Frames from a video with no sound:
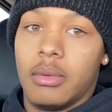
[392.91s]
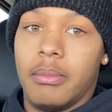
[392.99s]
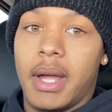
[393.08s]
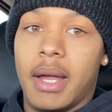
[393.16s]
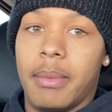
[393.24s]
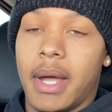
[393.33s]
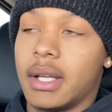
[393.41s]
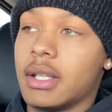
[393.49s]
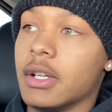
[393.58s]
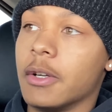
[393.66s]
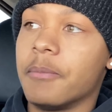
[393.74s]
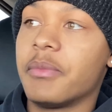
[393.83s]
Back back
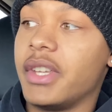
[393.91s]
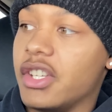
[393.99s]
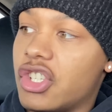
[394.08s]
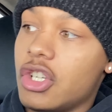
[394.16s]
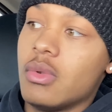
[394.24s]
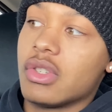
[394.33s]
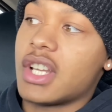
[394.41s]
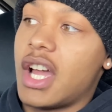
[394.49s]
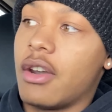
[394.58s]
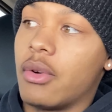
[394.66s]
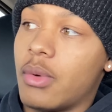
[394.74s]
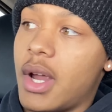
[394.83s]
here. And she was
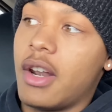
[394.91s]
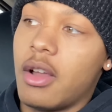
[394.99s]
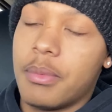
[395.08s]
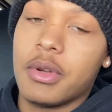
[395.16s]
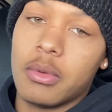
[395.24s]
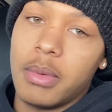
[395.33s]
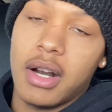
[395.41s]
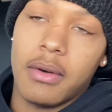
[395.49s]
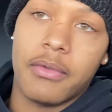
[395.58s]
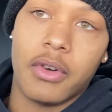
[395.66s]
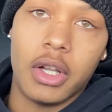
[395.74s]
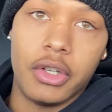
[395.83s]
kind of right up here by the
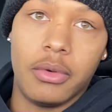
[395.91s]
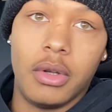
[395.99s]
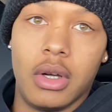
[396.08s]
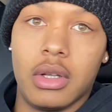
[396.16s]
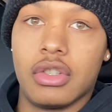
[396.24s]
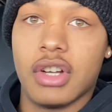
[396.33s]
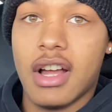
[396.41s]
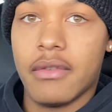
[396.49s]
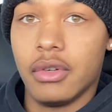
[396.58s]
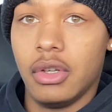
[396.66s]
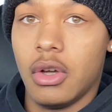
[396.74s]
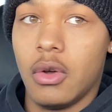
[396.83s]
front uh,
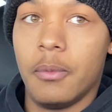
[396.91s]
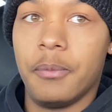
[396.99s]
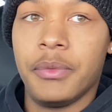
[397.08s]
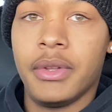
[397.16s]
driver, though.